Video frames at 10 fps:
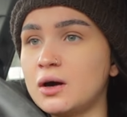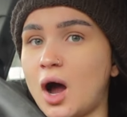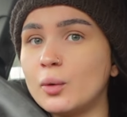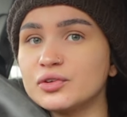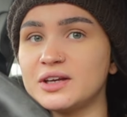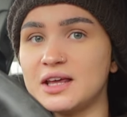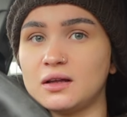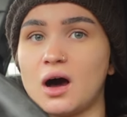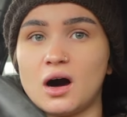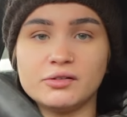I wasn't
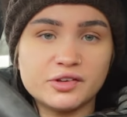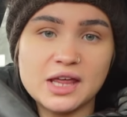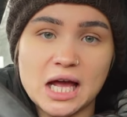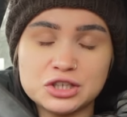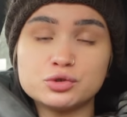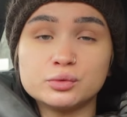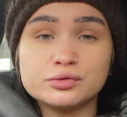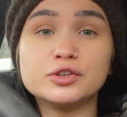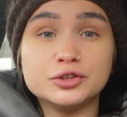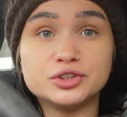ill after the actual
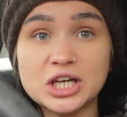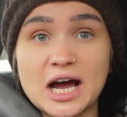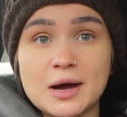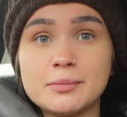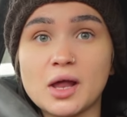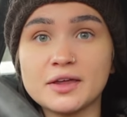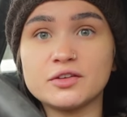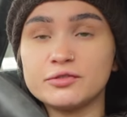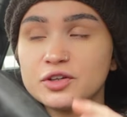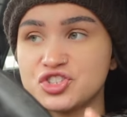flu jab, like
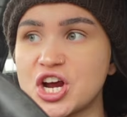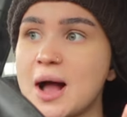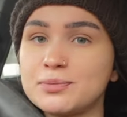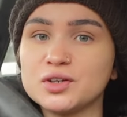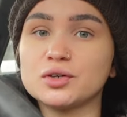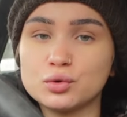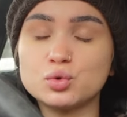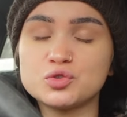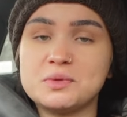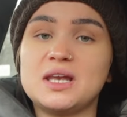the jab didn't
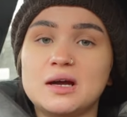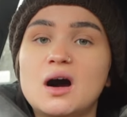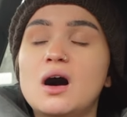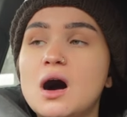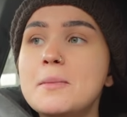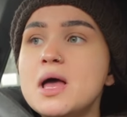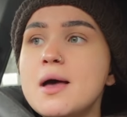cause me any harm,